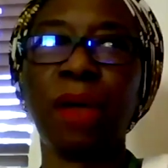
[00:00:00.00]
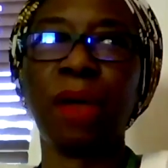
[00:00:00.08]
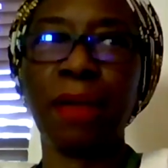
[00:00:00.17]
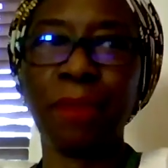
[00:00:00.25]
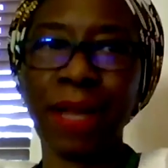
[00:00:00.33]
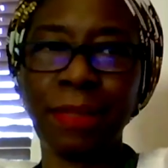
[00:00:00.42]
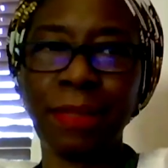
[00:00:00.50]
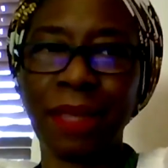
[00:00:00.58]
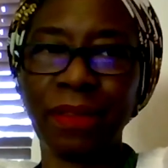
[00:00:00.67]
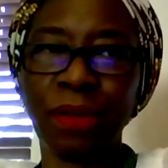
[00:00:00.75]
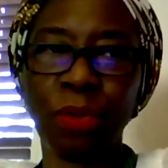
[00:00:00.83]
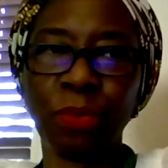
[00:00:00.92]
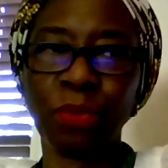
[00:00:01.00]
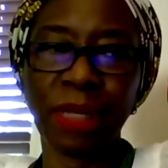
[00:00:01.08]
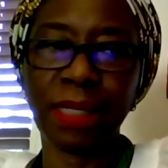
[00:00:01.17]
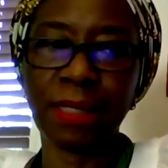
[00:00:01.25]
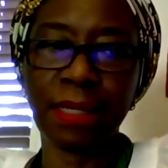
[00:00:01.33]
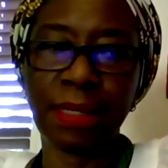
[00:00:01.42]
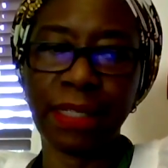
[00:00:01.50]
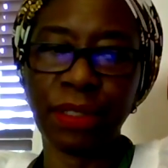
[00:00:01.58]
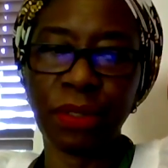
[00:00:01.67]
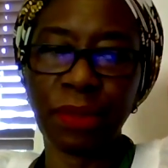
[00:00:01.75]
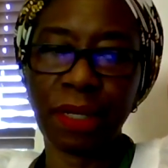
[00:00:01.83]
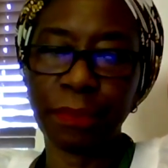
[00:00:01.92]
I write about the old boomers in
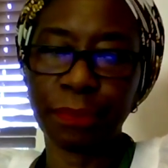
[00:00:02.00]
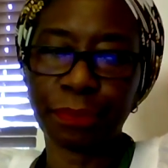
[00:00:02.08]
Nigeria.